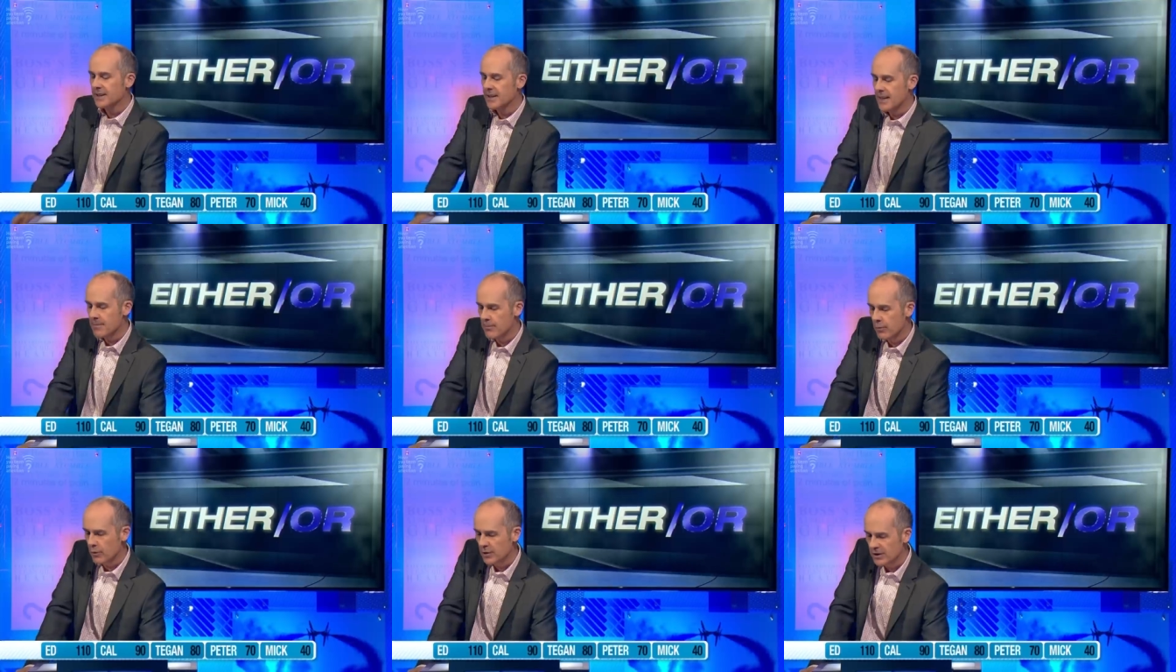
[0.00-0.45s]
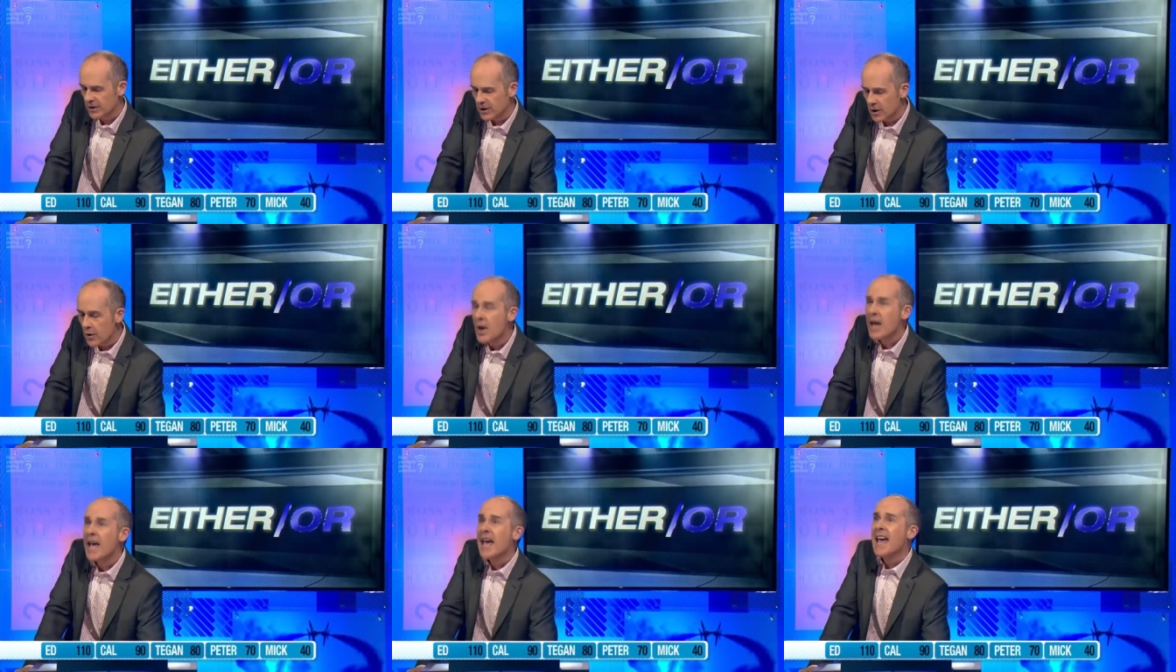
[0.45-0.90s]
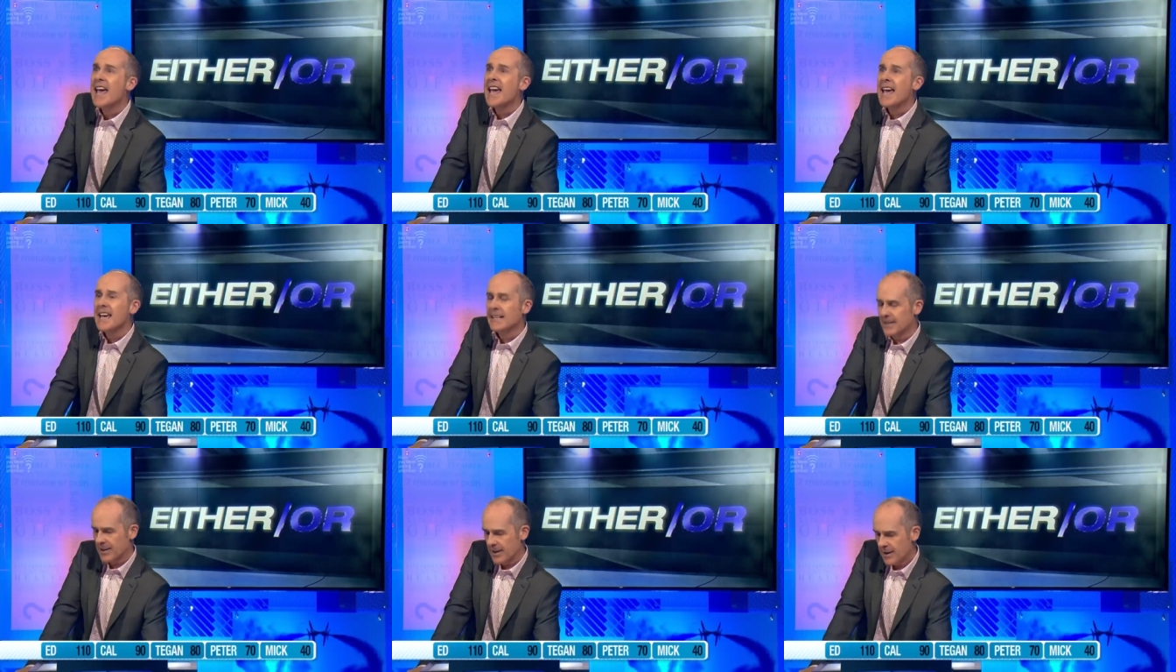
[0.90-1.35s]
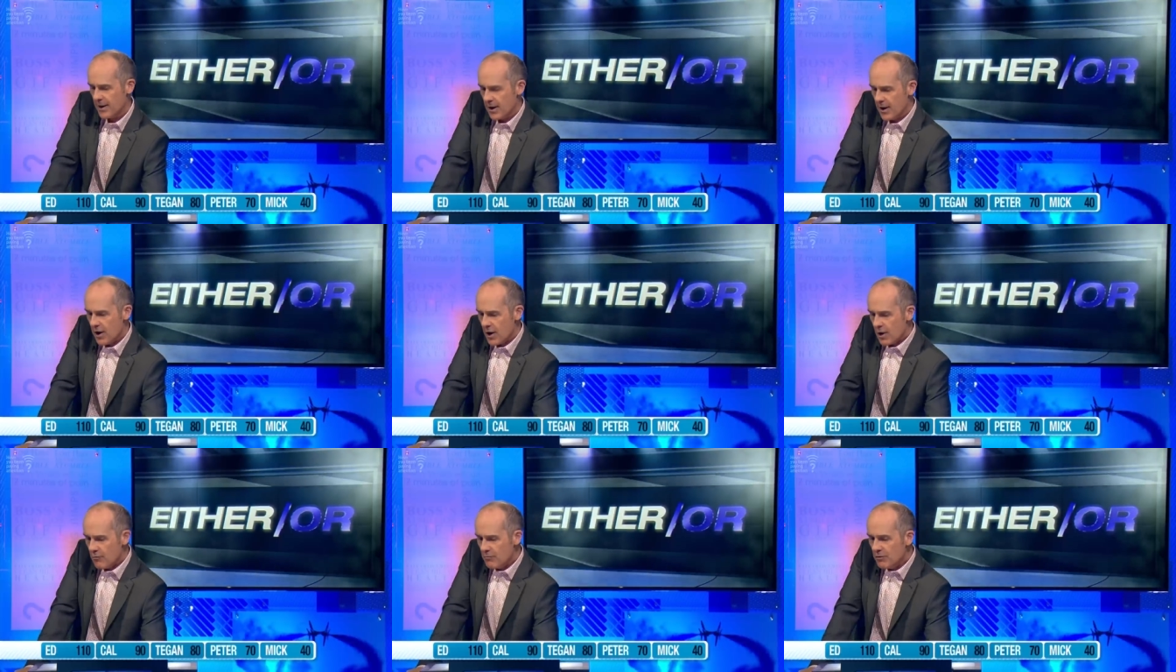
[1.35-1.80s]
10 points to you. Ed. Hi.
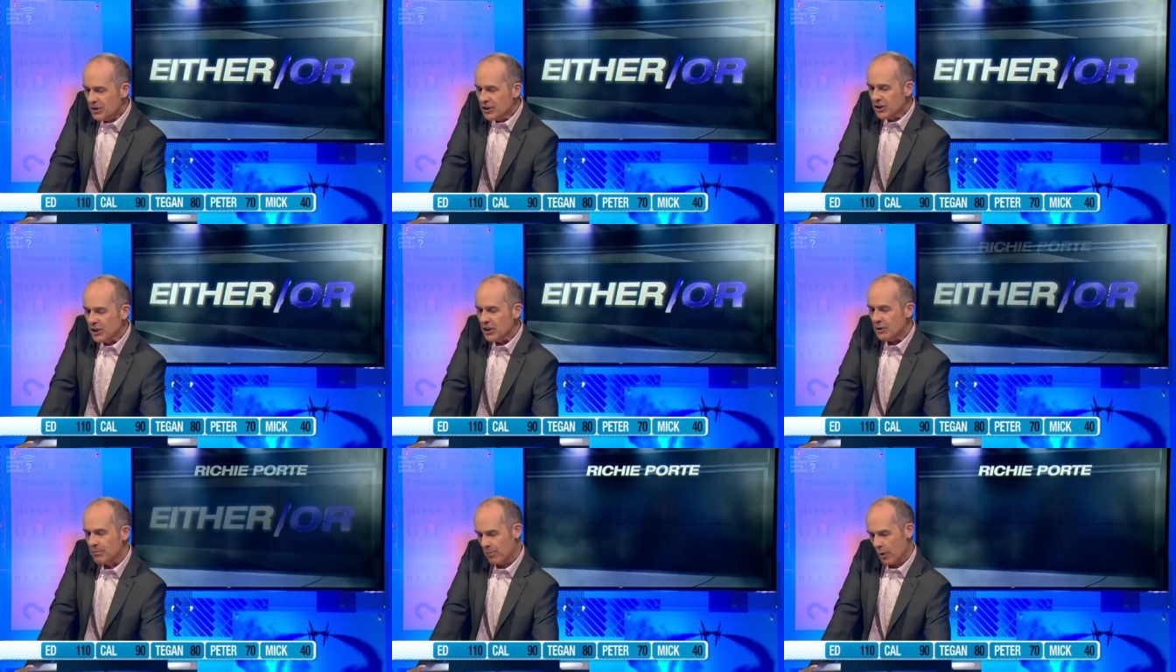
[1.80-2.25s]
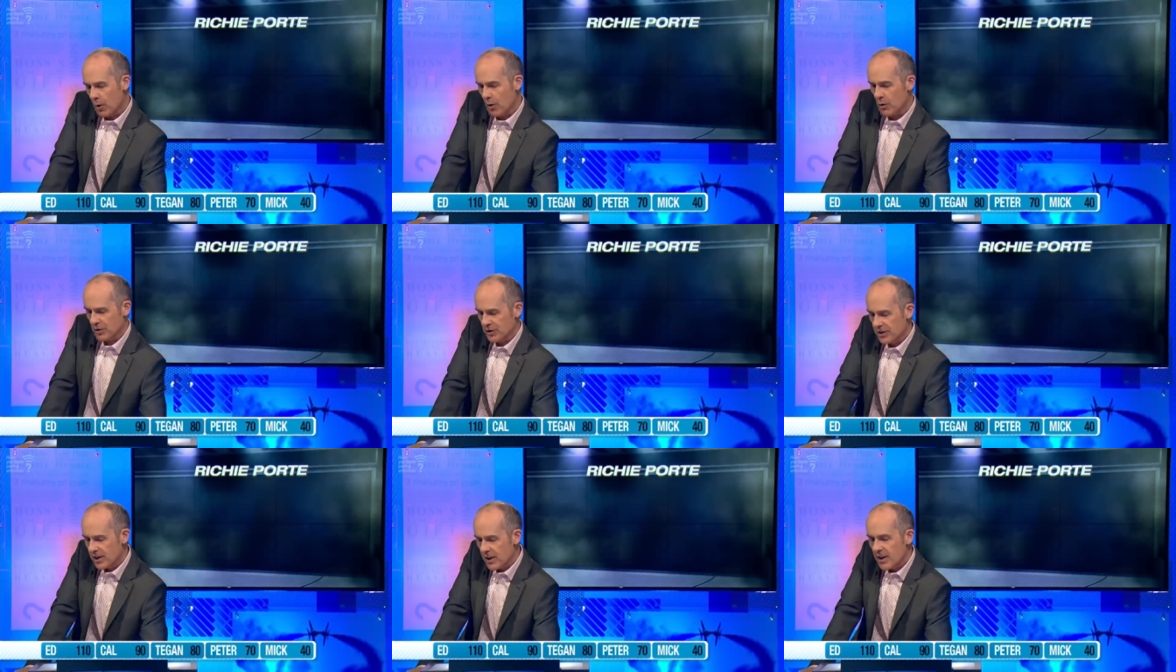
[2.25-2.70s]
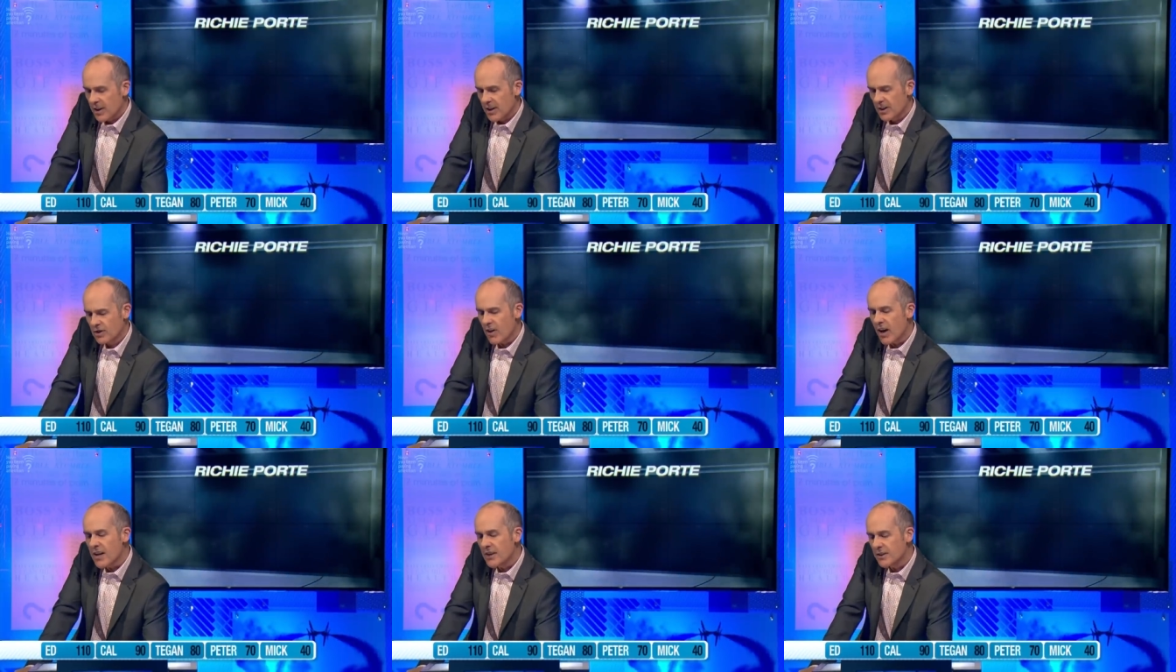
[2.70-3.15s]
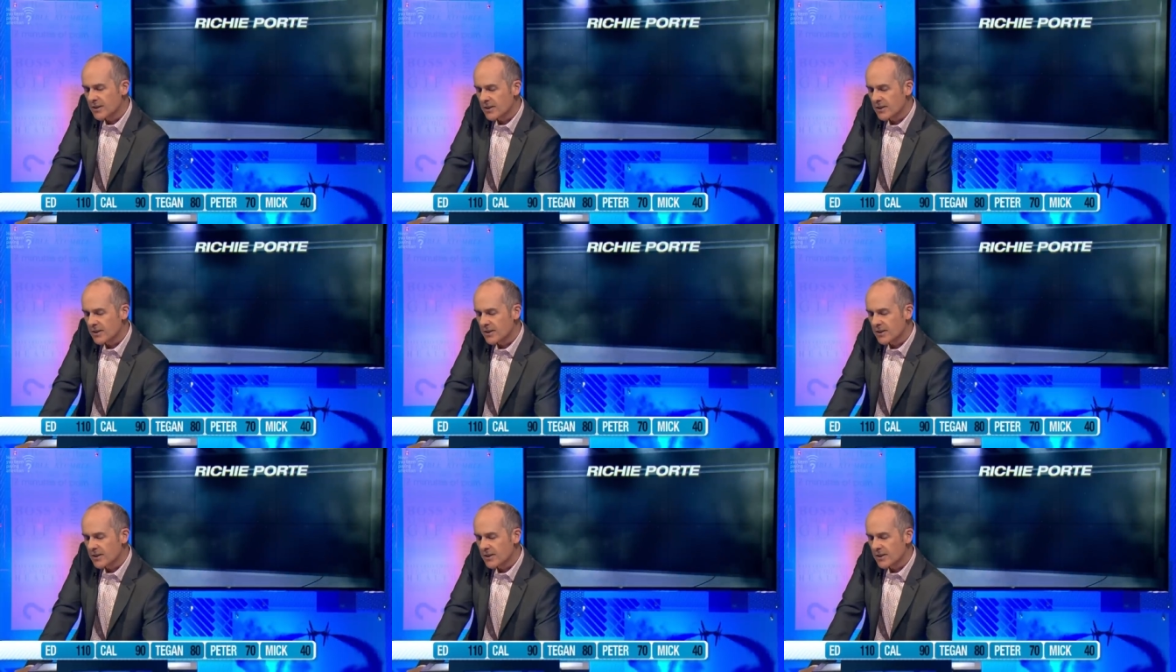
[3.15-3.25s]
Richie Porte, Australian